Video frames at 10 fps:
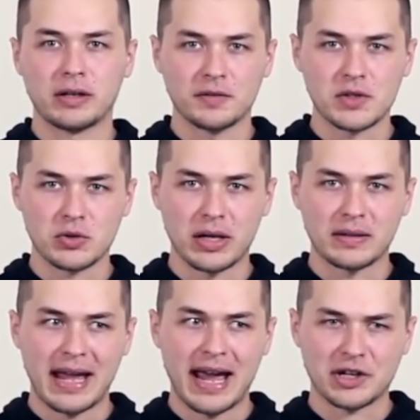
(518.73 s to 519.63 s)
than enough
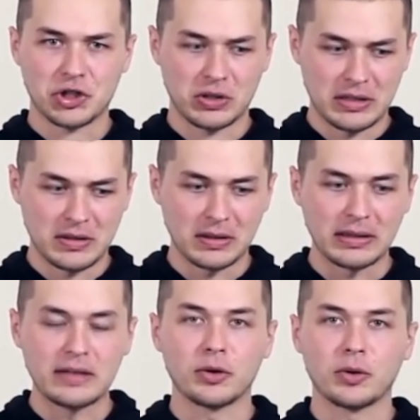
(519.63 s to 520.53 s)
strength to actually
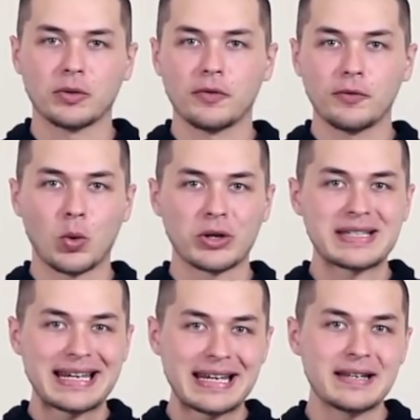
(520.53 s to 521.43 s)
deliver the
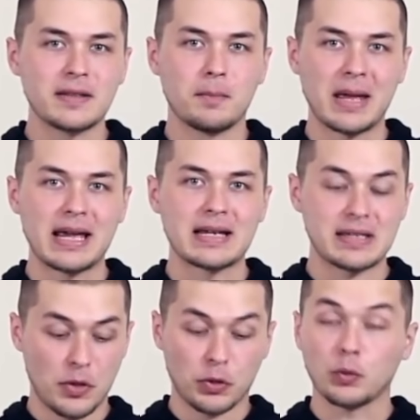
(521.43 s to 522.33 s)
force into the
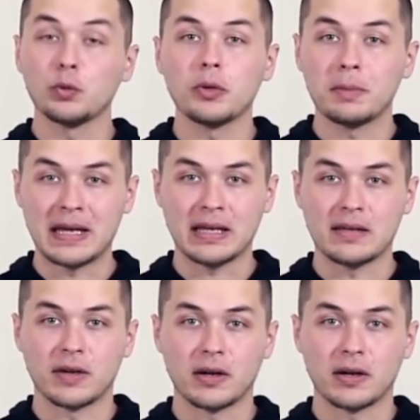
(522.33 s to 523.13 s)
bass through the pinky